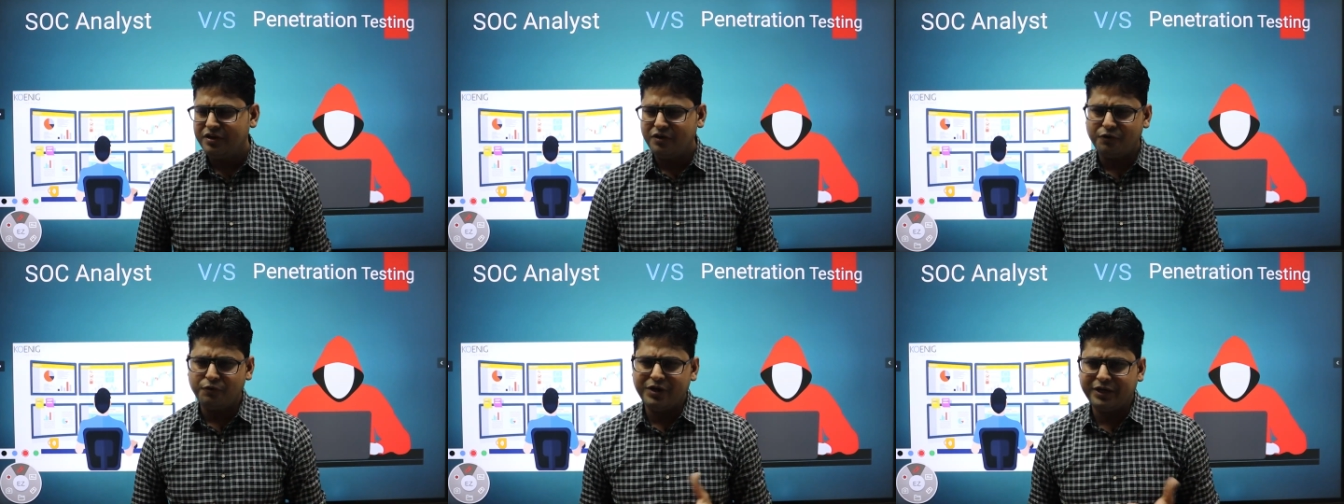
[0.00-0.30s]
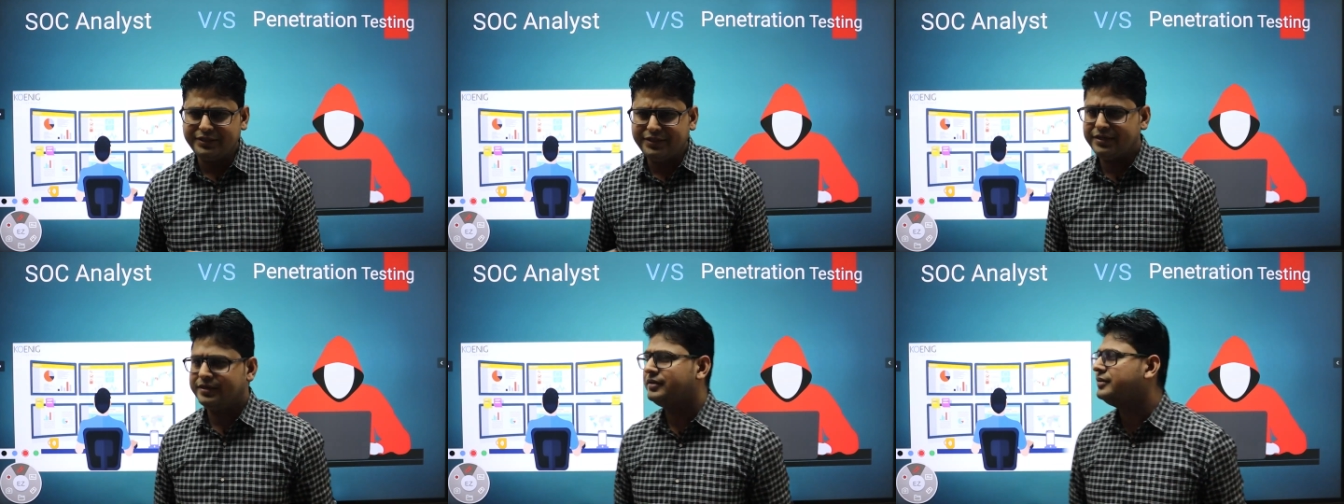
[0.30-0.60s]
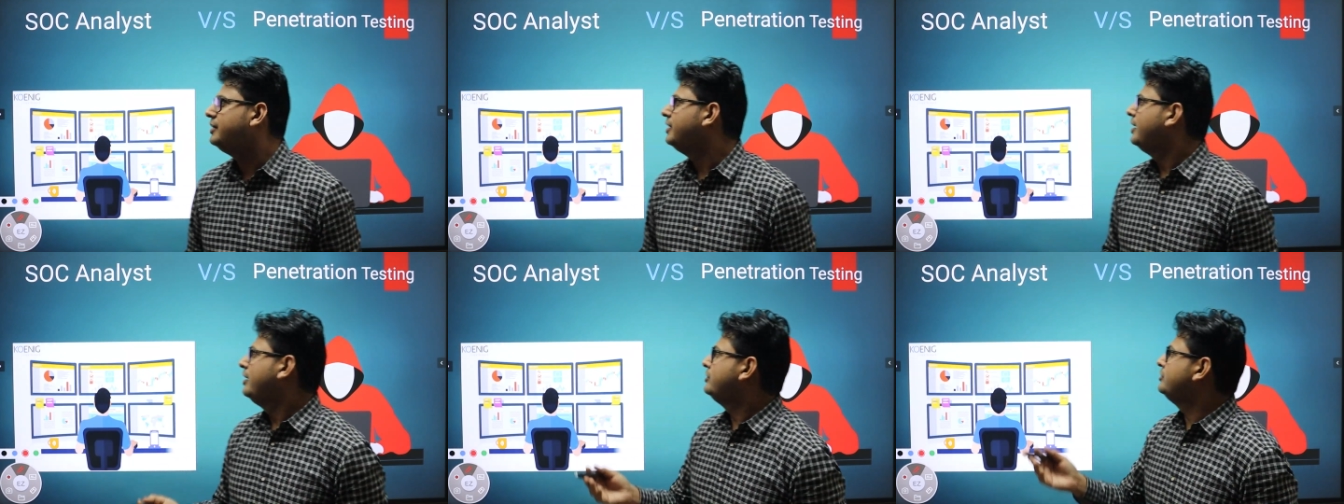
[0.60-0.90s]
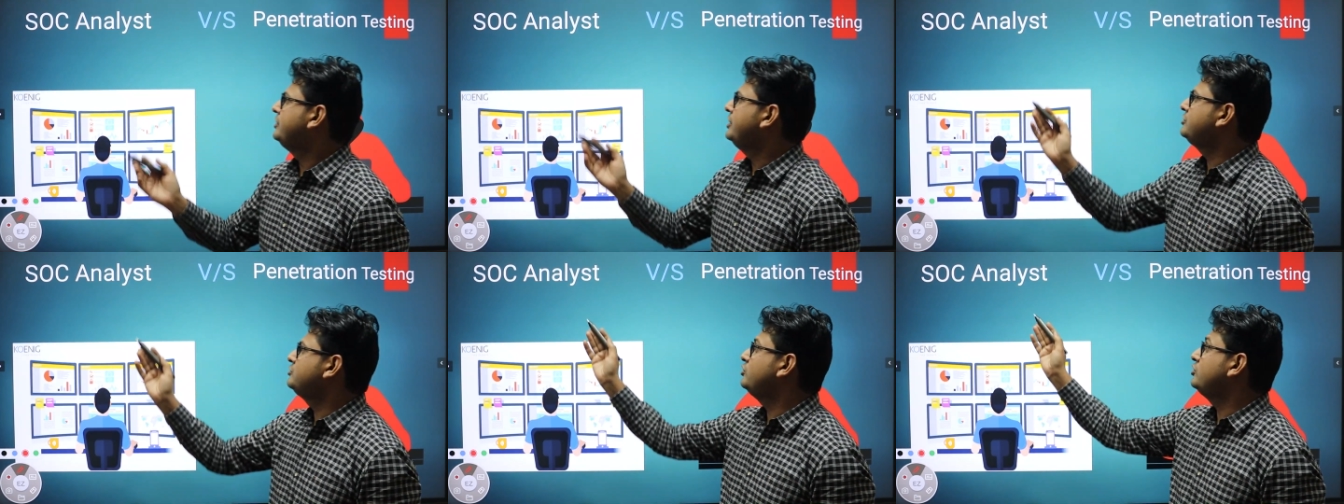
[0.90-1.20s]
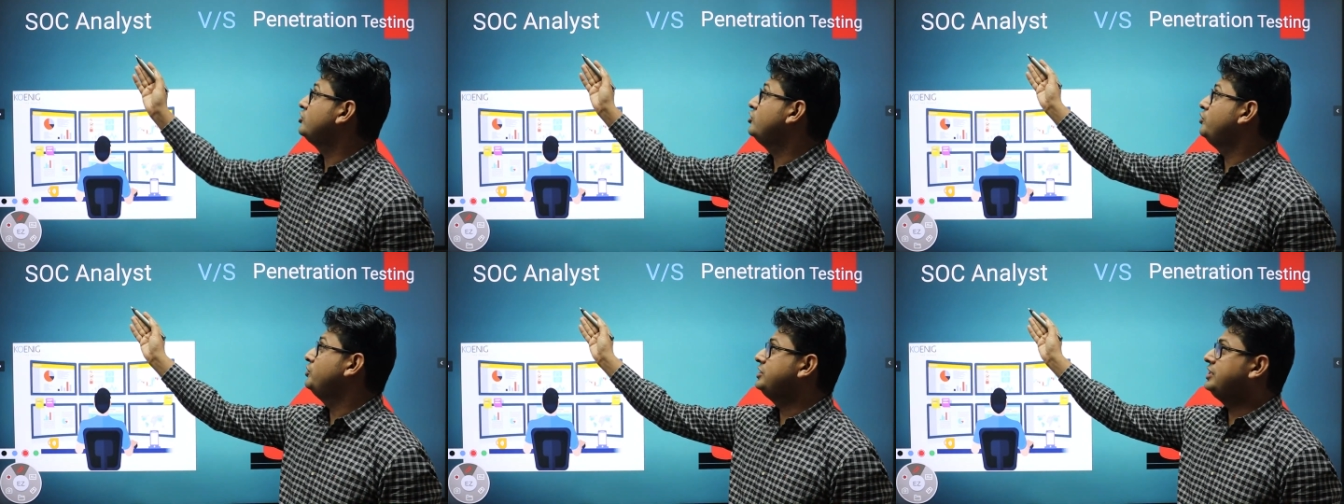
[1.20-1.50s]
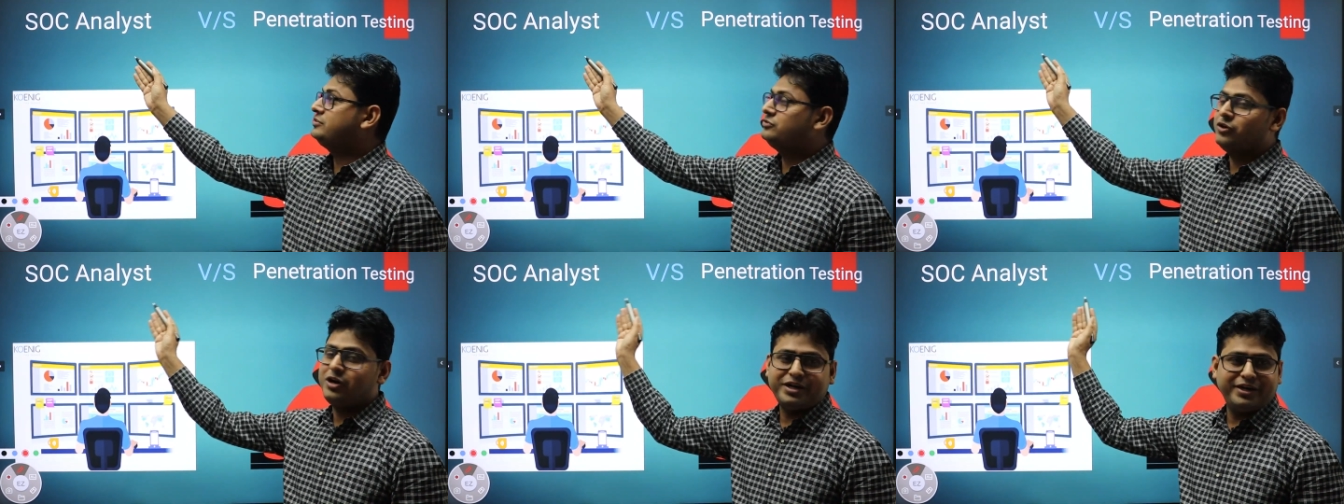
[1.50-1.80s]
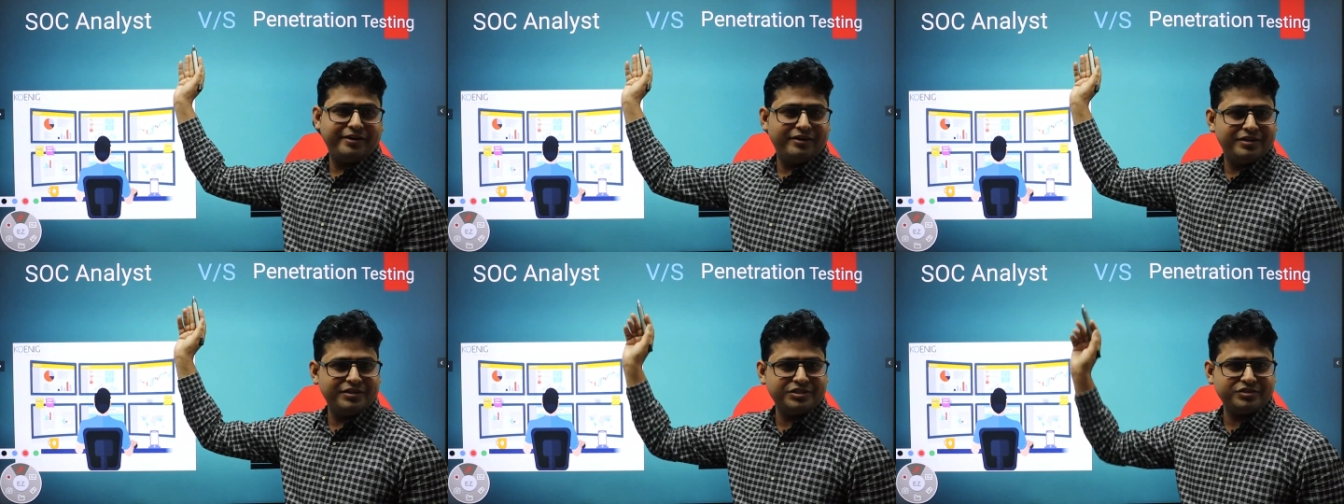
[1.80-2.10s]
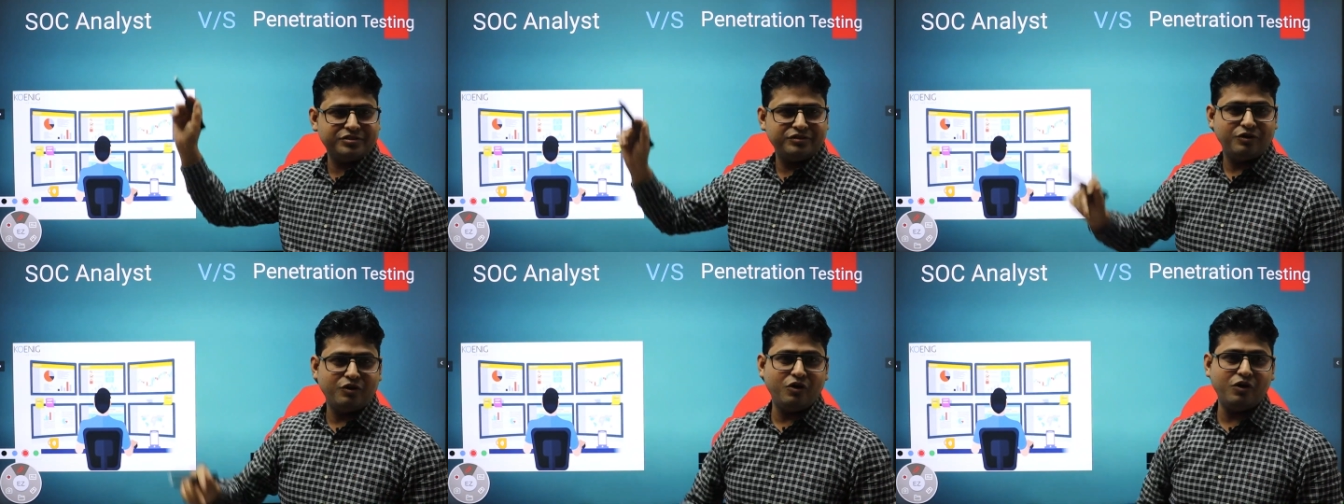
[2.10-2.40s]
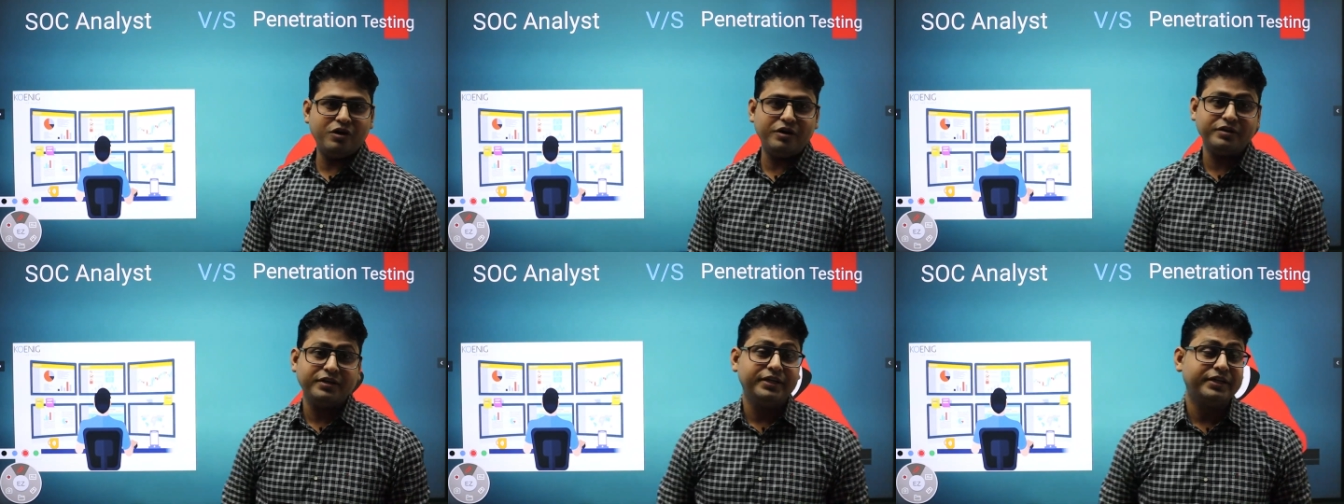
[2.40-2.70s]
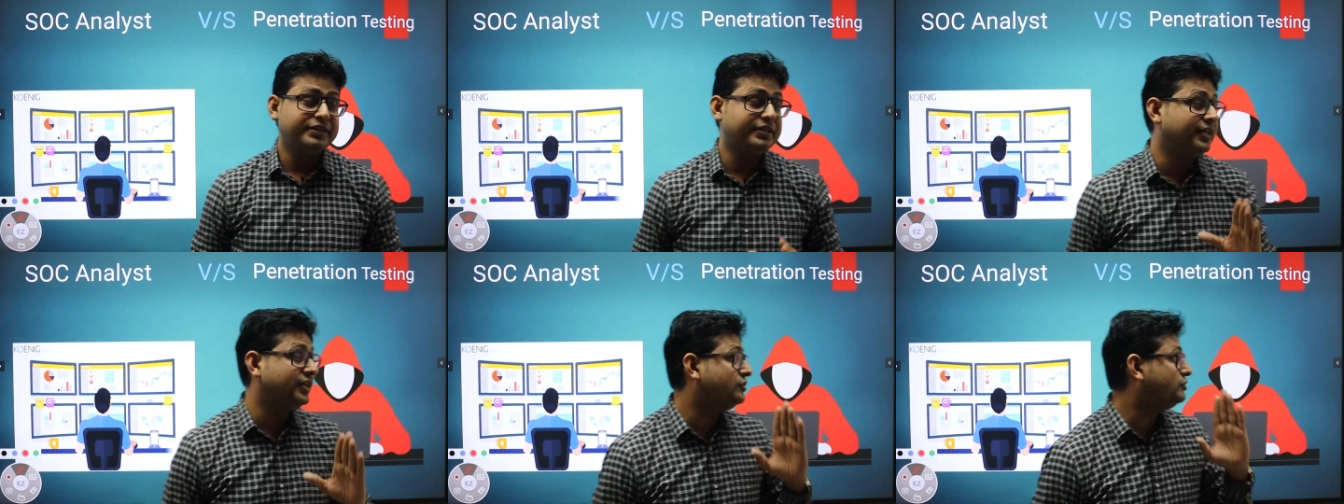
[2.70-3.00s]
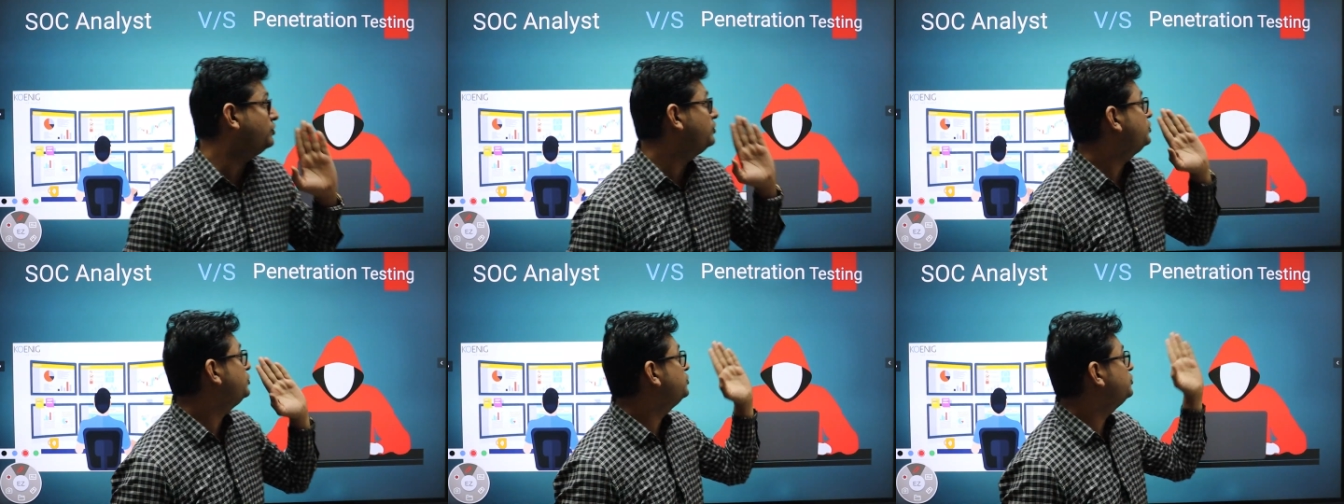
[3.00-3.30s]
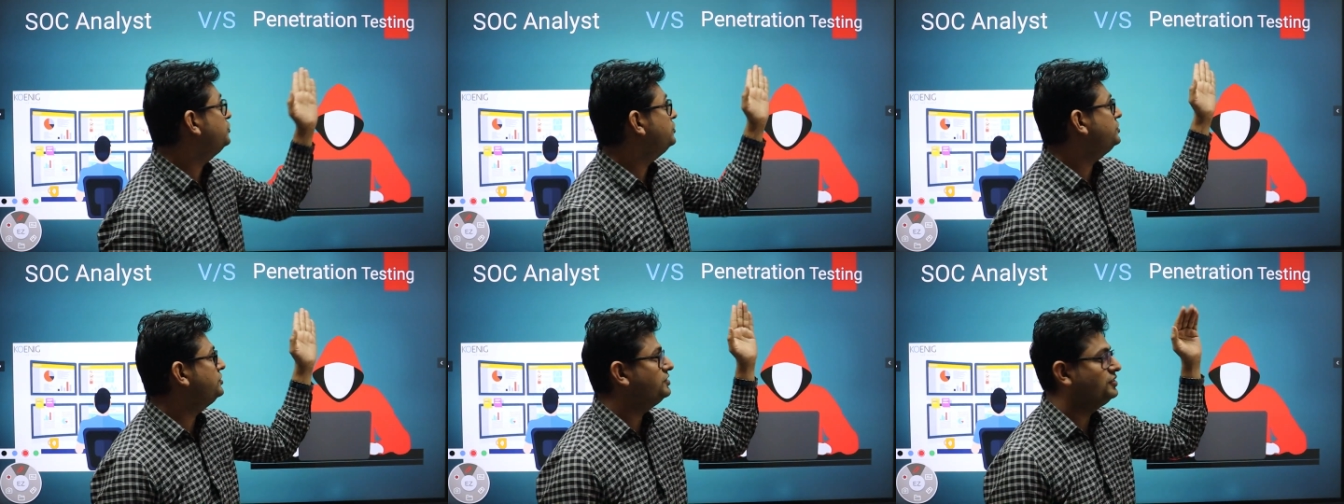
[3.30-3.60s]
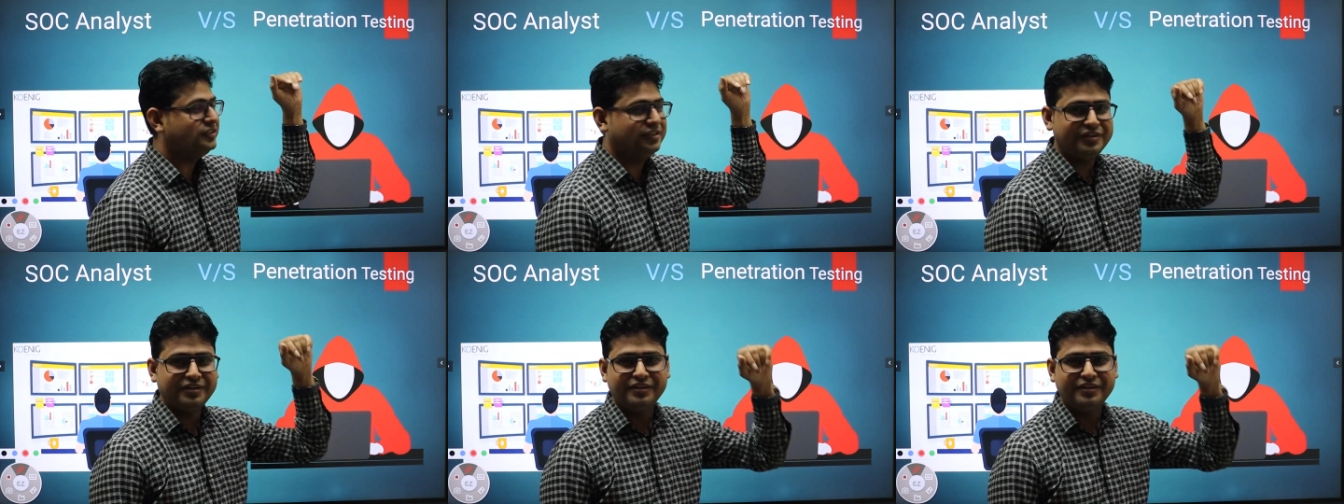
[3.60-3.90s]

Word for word: whether they should go with the SOC analyst or they should choose